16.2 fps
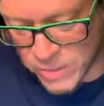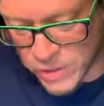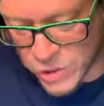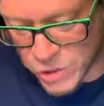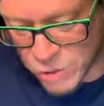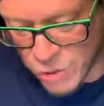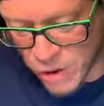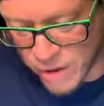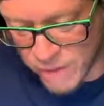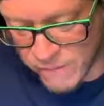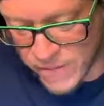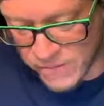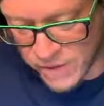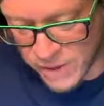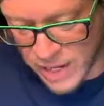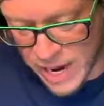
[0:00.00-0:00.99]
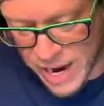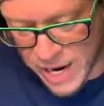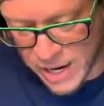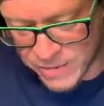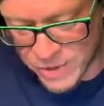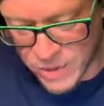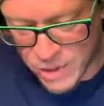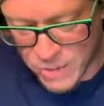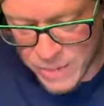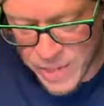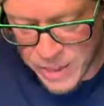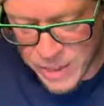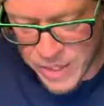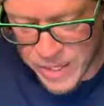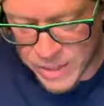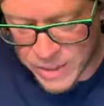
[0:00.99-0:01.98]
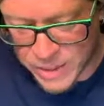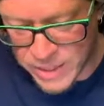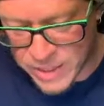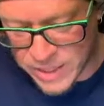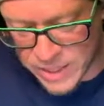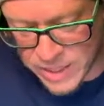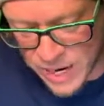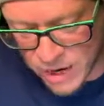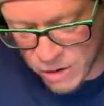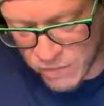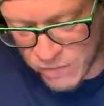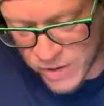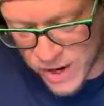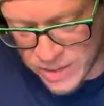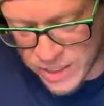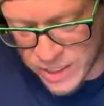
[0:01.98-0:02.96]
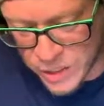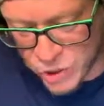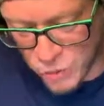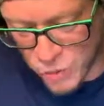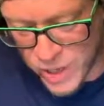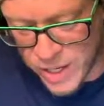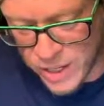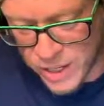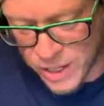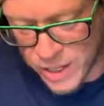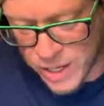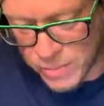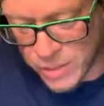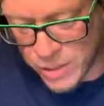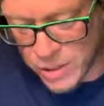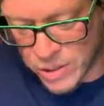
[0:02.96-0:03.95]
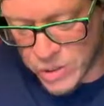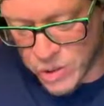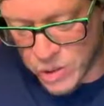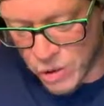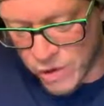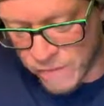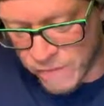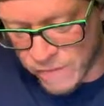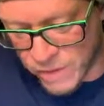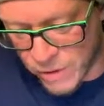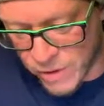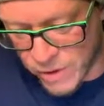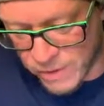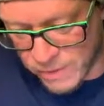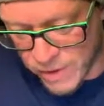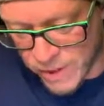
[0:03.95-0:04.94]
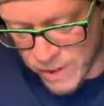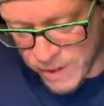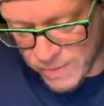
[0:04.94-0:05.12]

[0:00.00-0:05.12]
the 250 lives that are being needlessly sacrificed each week because certain furtive